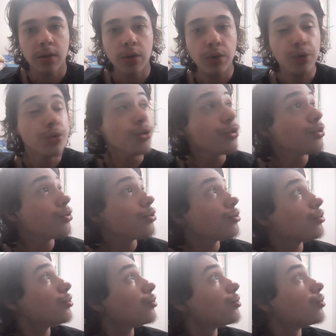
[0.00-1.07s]

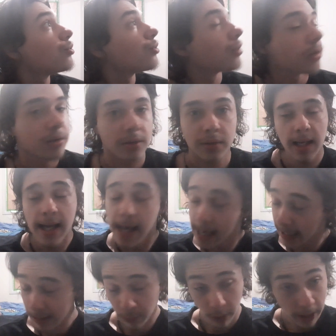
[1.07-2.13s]
Ooh.
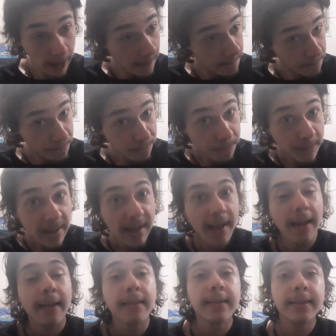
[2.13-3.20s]
Anyway,
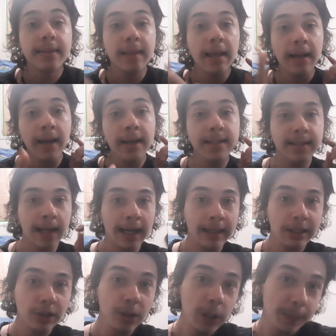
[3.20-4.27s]
then I assigned
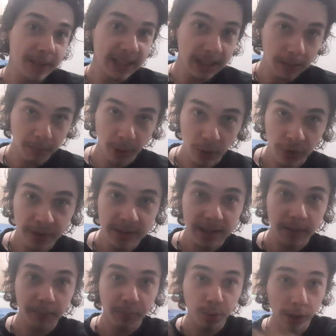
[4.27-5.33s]
the ulipsync component
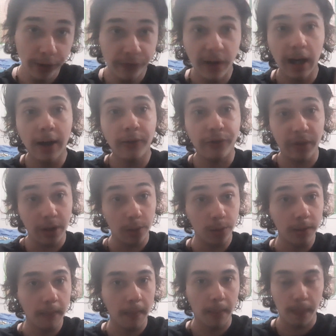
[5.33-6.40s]
profile
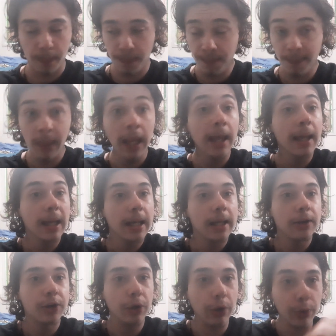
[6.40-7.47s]
field
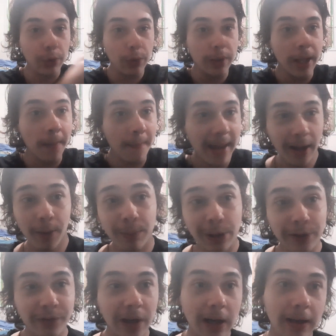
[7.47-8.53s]
to the mail
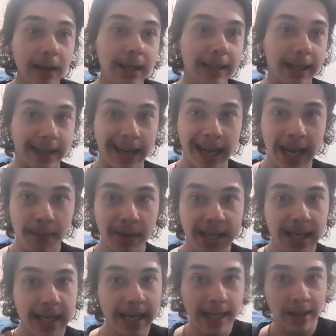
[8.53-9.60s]
profile that came
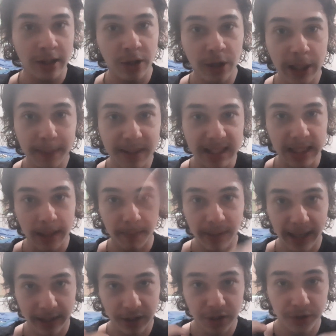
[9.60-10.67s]
in the ulipsync
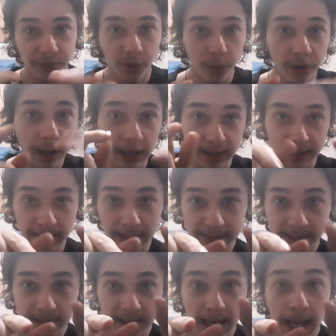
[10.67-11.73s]
packages folder under
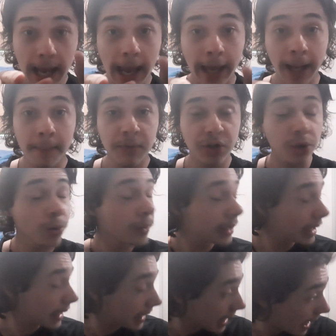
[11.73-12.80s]
assets, and I'm doing
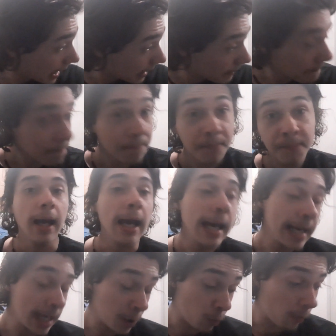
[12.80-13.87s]
it again.
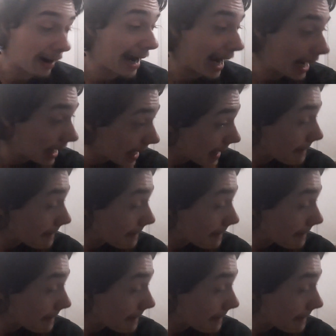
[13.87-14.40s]
Anyway,